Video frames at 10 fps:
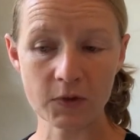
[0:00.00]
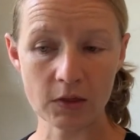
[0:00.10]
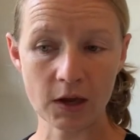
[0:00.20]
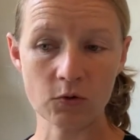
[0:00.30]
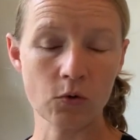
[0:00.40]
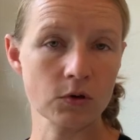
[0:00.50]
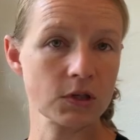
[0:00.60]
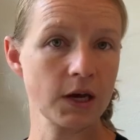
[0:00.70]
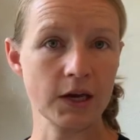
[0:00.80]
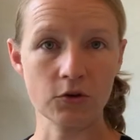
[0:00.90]
that
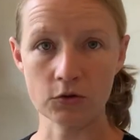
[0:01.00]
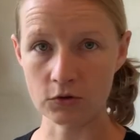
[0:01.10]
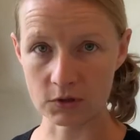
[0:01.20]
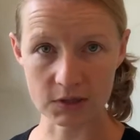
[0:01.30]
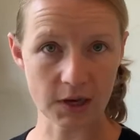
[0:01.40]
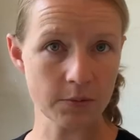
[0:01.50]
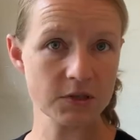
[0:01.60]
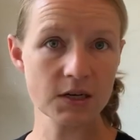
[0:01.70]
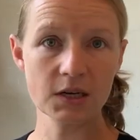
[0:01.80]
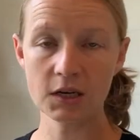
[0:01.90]
water and you use the same
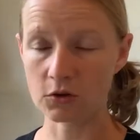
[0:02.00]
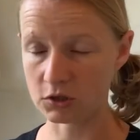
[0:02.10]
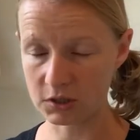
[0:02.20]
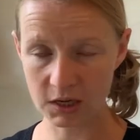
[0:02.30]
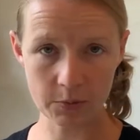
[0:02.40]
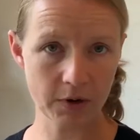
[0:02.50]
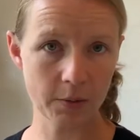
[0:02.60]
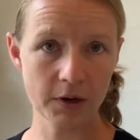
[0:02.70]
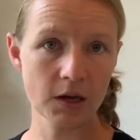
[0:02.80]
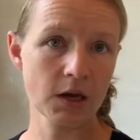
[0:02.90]
technique, you just keep
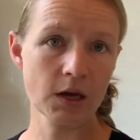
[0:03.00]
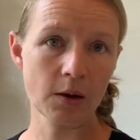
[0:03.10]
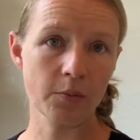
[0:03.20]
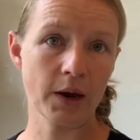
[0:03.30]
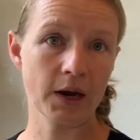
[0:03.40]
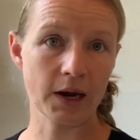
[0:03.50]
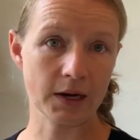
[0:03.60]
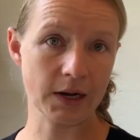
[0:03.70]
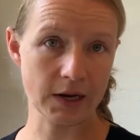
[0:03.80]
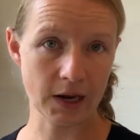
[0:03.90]
coming back and
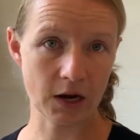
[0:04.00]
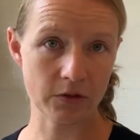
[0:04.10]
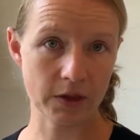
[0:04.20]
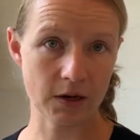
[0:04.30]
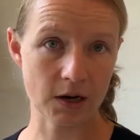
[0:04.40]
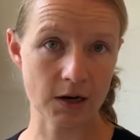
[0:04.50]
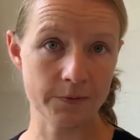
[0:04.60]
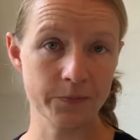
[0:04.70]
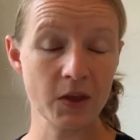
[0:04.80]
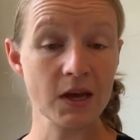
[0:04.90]
cleaning out that eye.
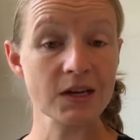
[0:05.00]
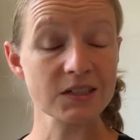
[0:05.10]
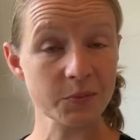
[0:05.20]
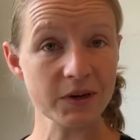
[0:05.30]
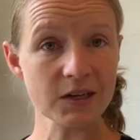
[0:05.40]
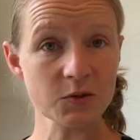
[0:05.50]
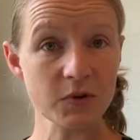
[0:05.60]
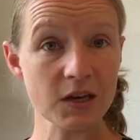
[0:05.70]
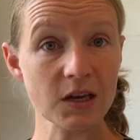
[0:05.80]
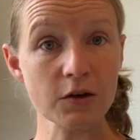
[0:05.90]
Typically
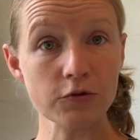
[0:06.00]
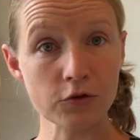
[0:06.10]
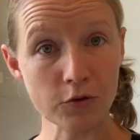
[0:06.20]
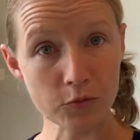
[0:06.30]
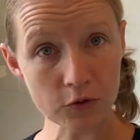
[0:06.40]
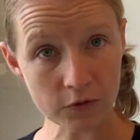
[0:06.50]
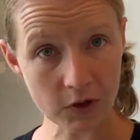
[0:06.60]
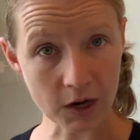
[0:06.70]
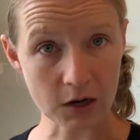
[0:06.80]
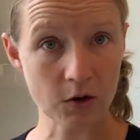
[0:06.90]
speaking, if you remove the
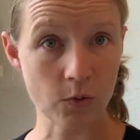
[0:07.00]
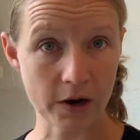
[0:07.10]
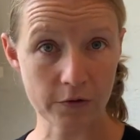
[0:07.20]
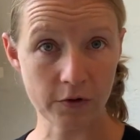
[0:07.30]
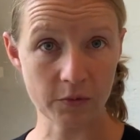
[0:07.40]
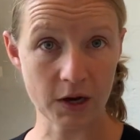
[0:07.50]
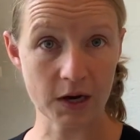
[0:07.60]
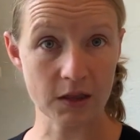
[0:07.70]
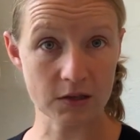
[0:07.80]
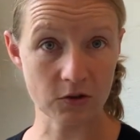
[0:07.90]
gunk away from the
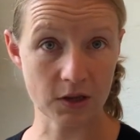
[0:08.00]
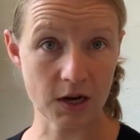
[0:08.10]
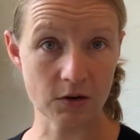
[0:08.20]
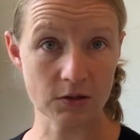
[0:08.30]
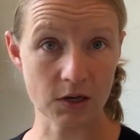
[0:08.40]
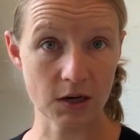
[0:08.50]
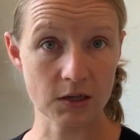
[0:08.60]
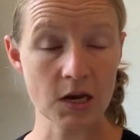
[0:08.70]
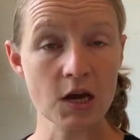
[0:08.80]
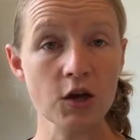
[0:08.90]
eye that's on the outside,
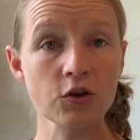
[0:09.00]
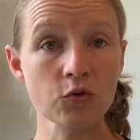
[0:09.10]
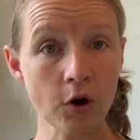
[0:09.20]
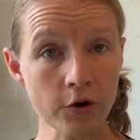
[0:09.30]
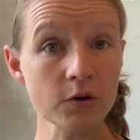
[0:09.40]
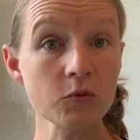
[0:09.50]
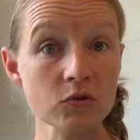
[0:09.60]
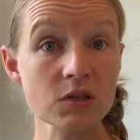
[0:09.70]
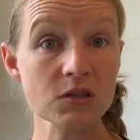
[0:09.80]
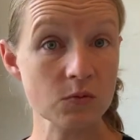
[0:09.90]
your own immune
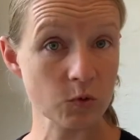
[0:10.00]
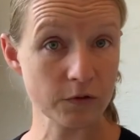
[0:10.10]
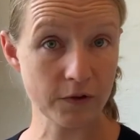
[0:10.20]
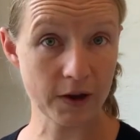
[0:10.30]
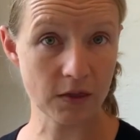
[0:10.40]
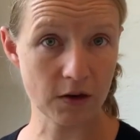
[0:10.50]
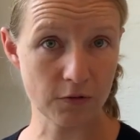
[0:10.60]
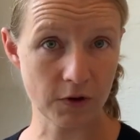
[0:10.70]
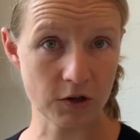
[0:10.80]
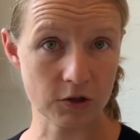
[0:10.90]
system will fight the
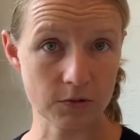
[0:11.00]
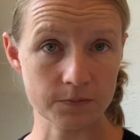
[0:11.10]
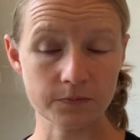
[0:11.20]
infection.